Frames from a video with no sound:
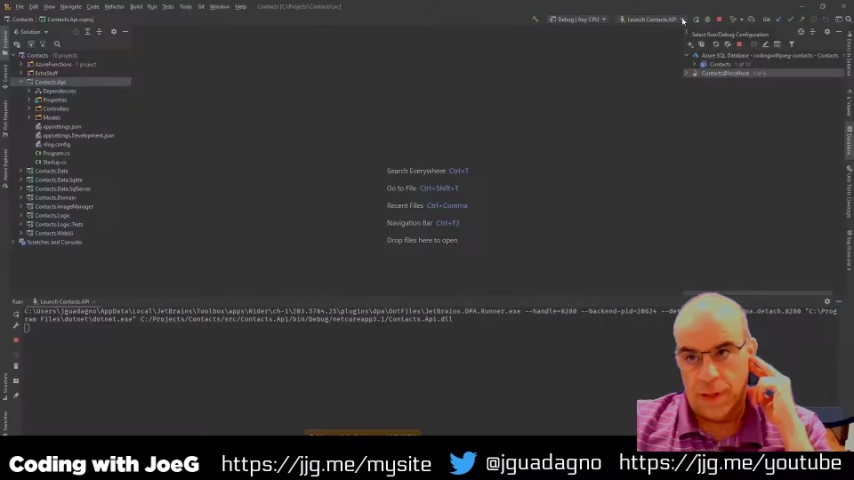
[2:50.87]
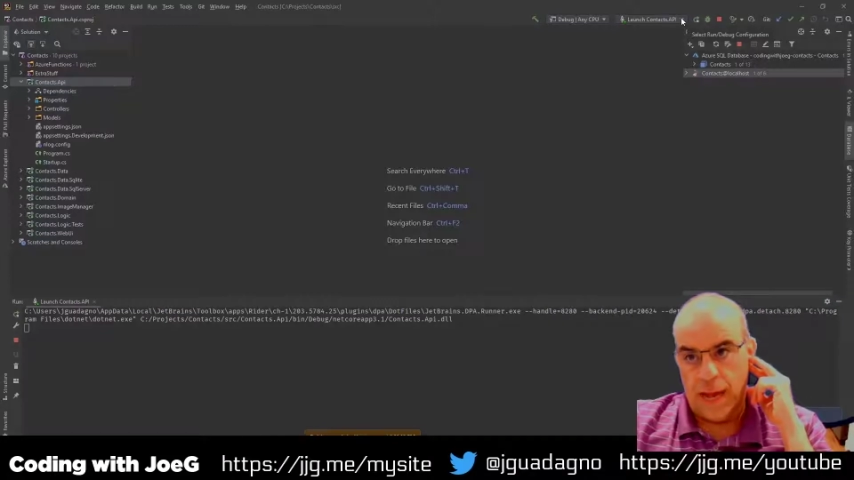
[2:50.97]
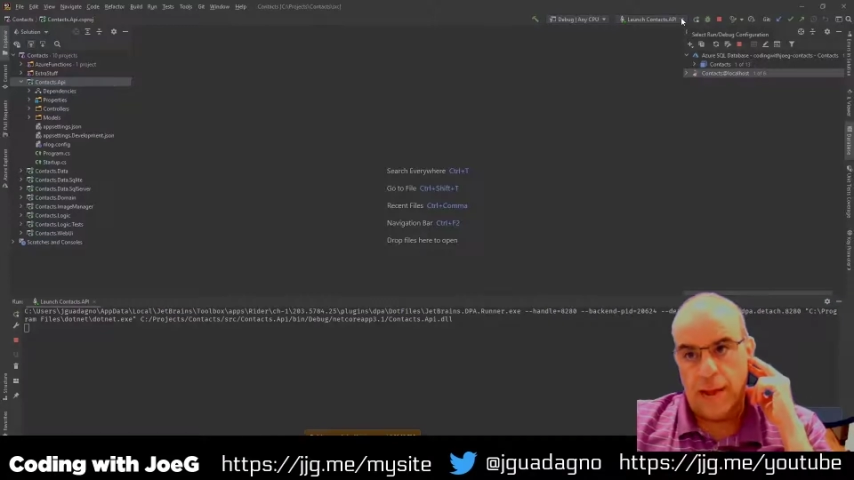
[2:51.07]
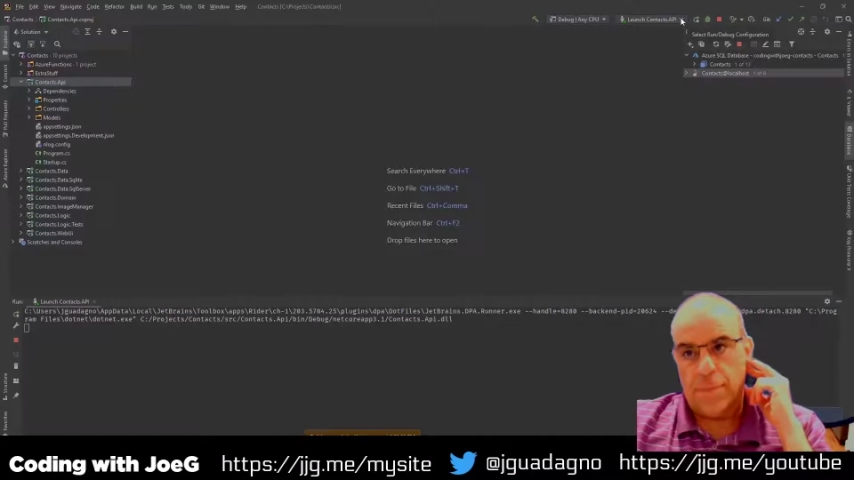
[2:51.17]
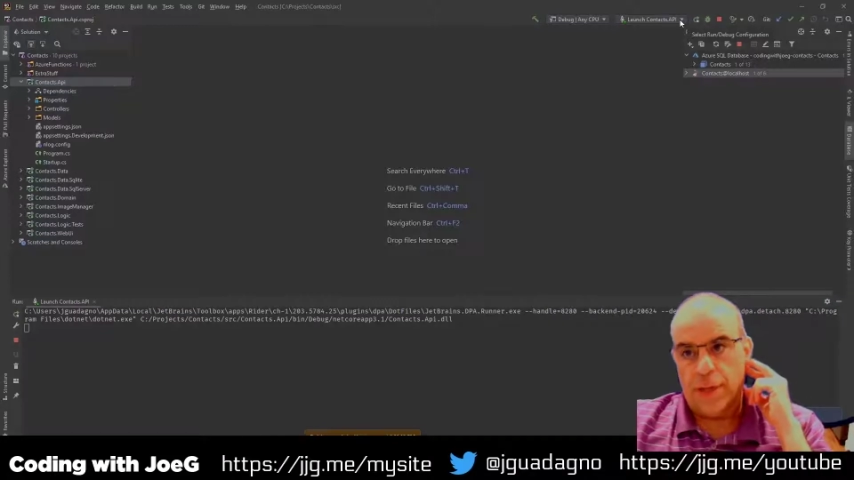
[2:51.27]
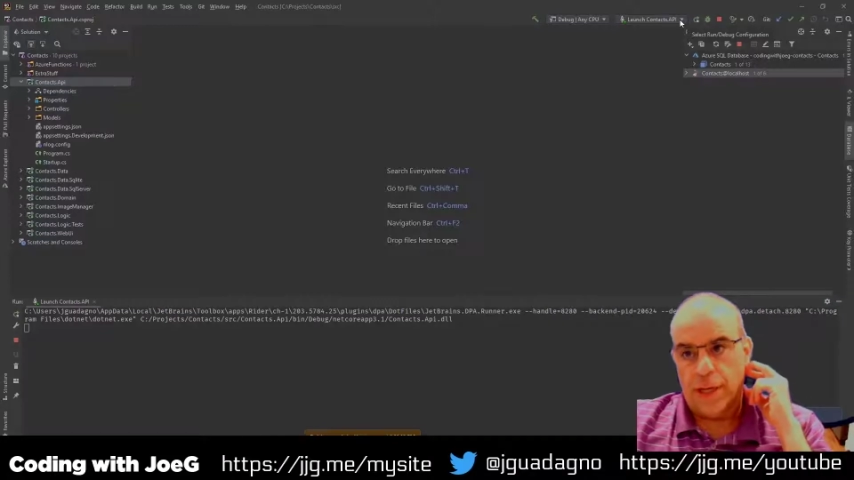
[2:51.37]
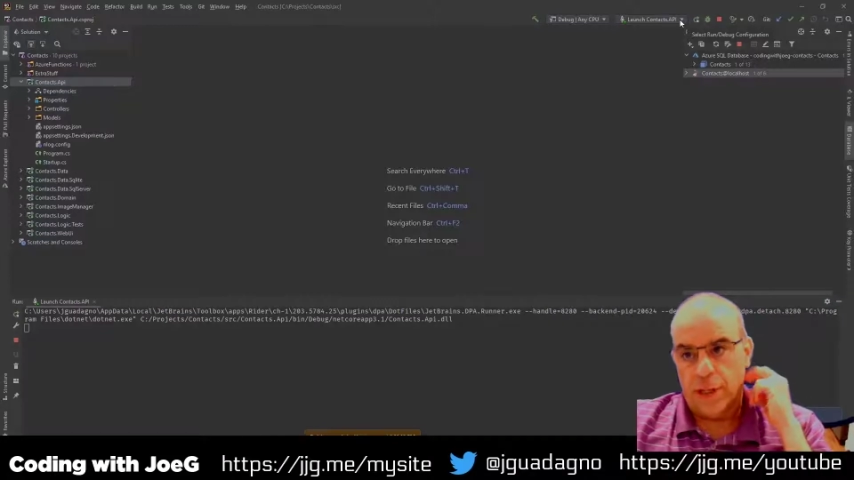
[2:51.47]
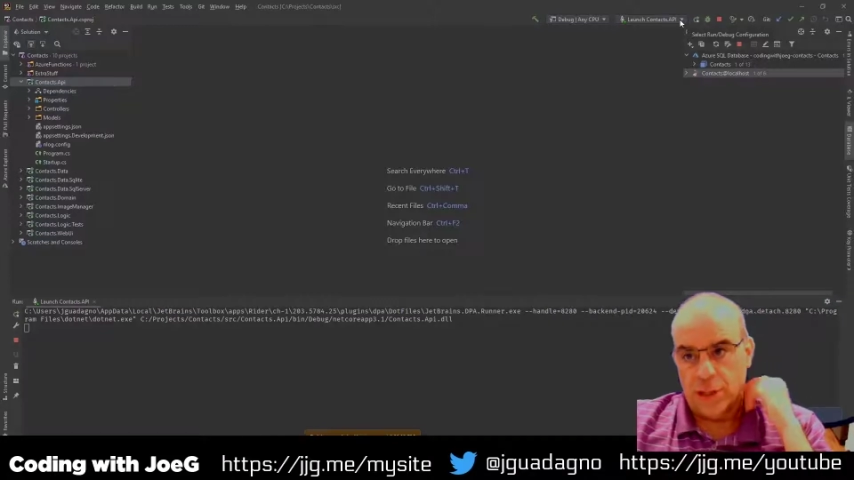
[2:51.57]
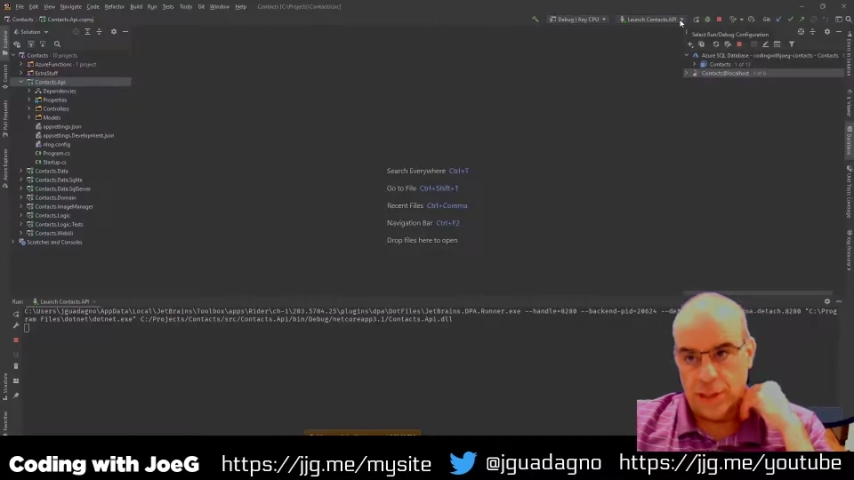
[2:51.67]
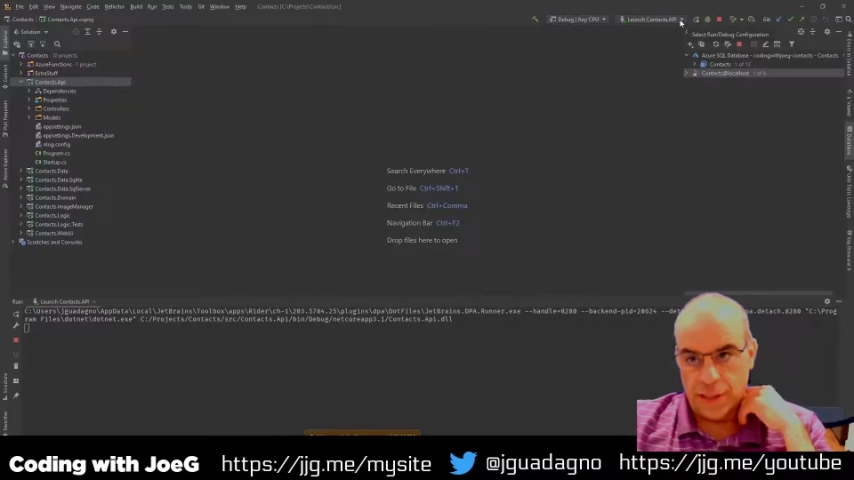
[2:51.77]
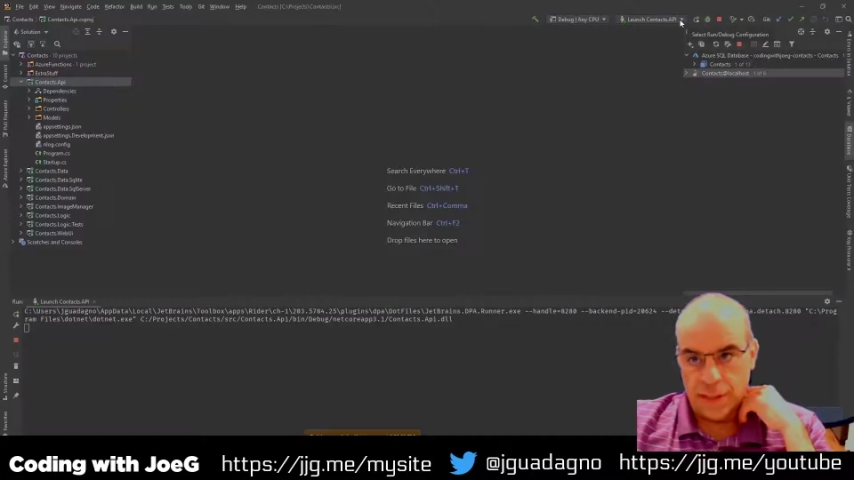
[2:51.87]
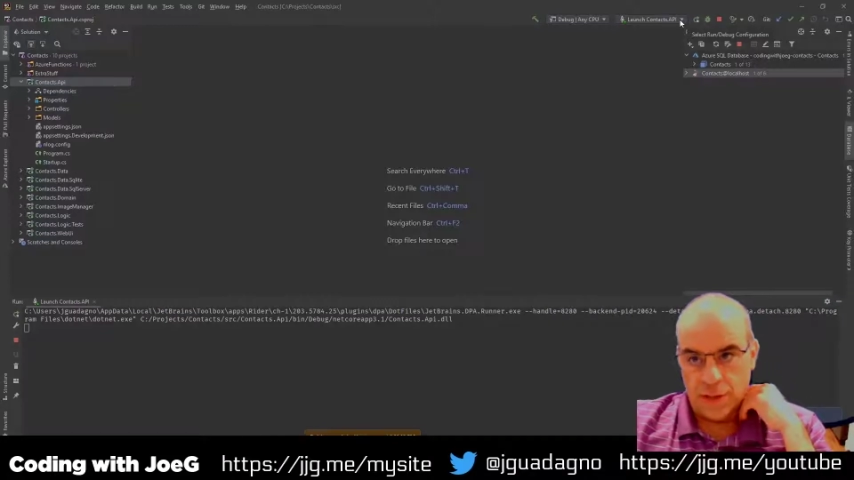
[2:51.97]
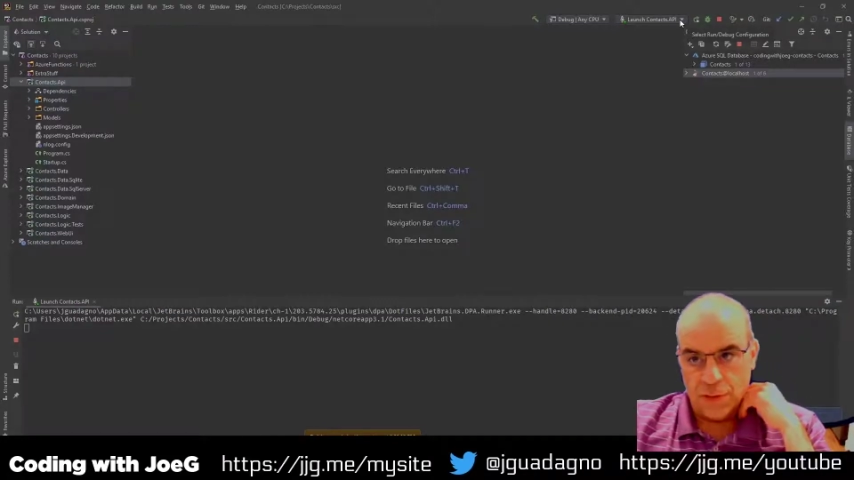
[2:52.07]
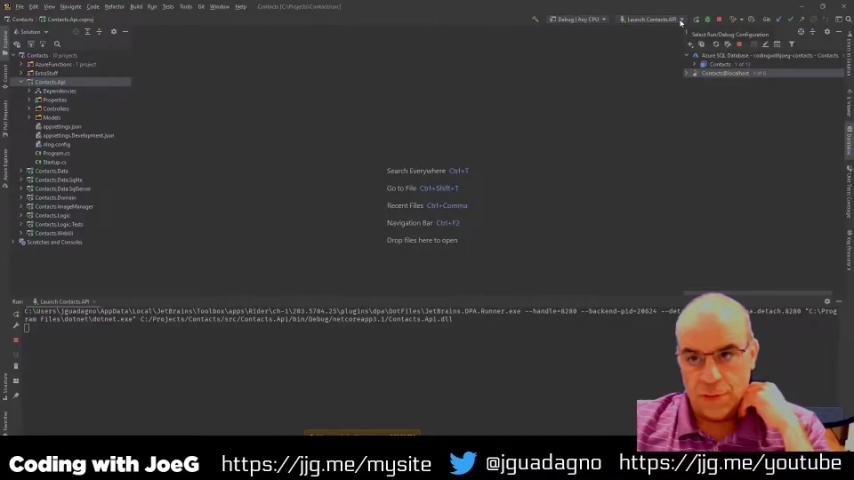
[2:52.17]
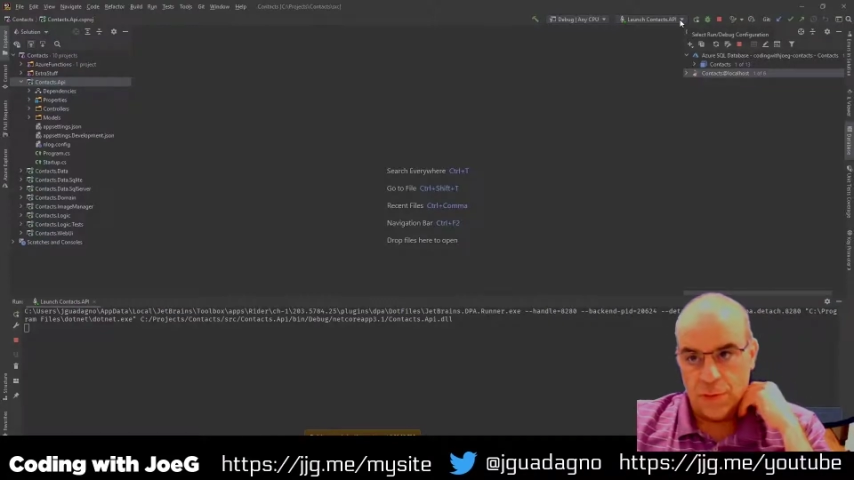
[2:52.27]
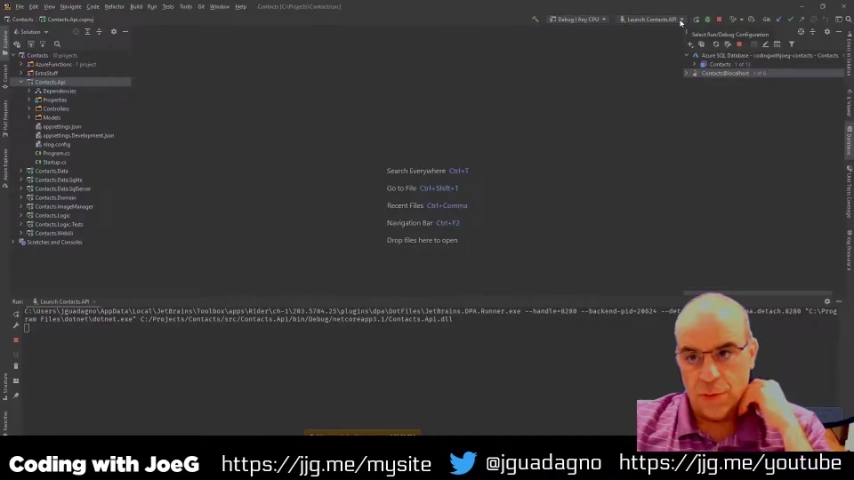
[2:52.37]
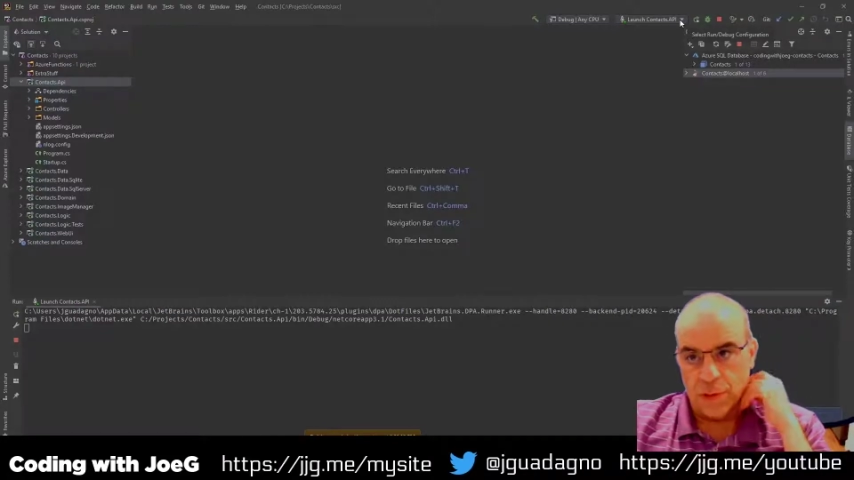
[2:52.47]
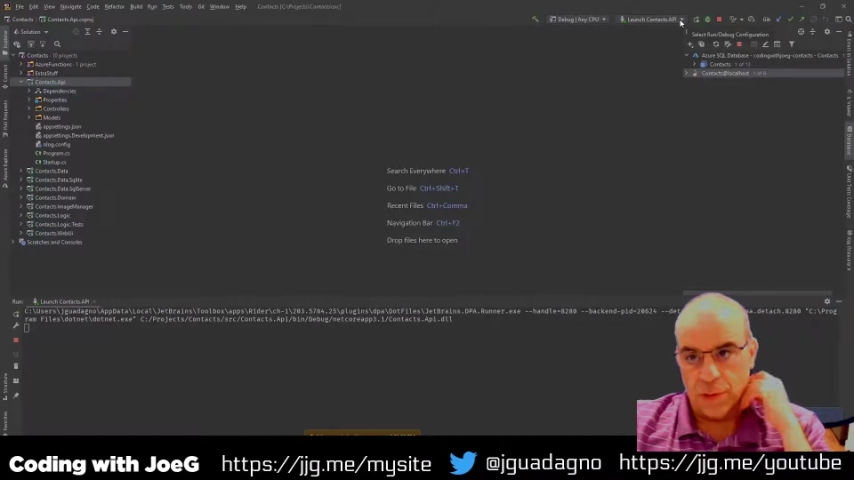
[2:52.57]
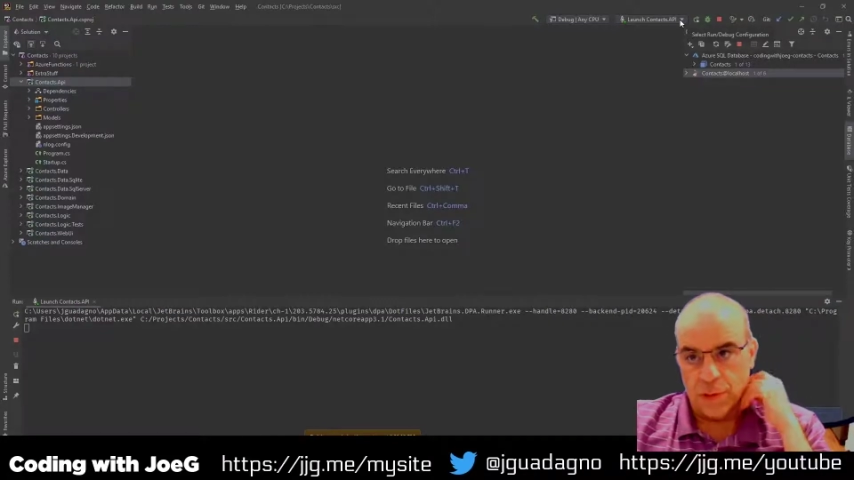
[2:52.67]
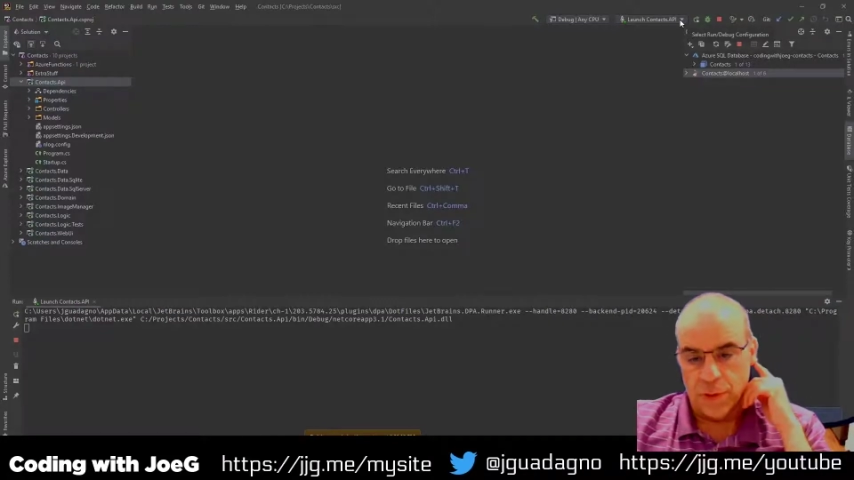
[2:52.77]
application itself
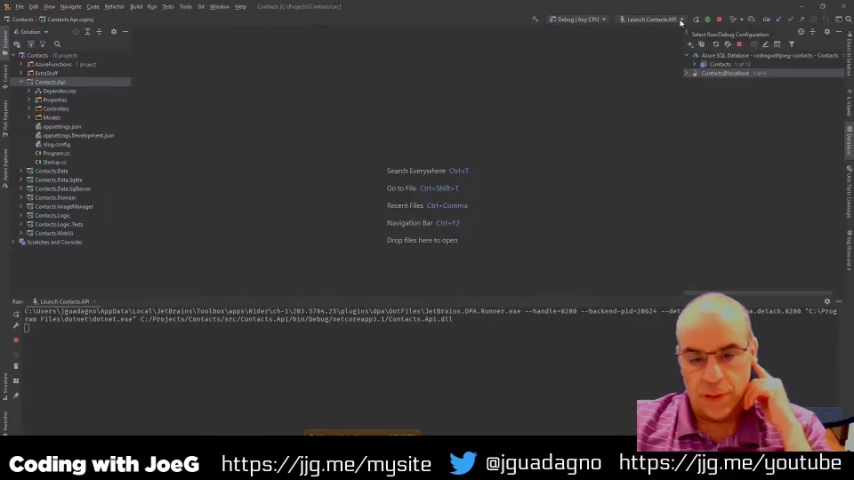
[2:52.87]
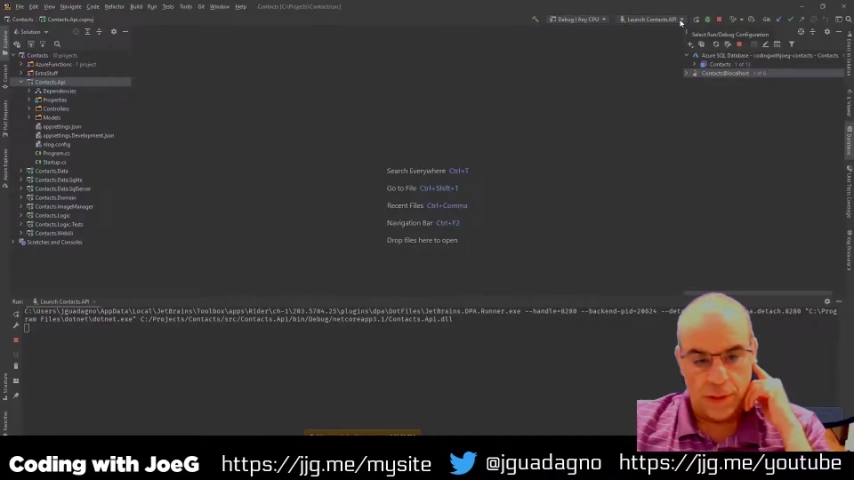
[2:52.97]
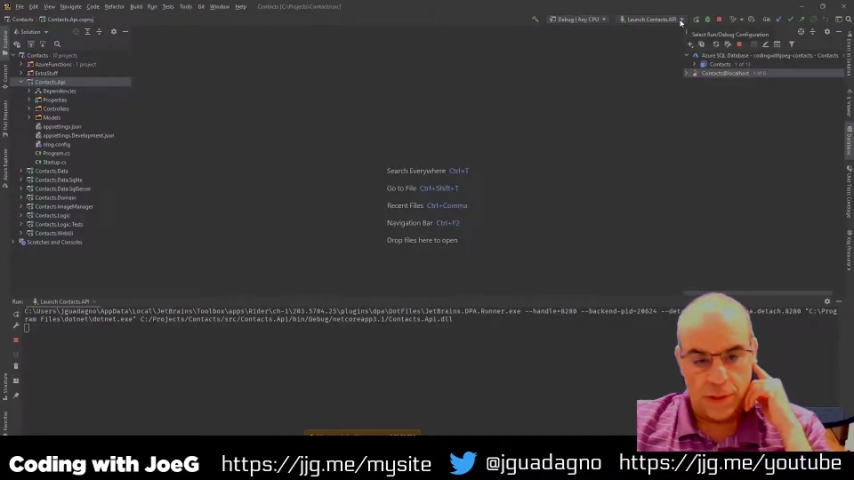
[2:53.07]
wasn't working.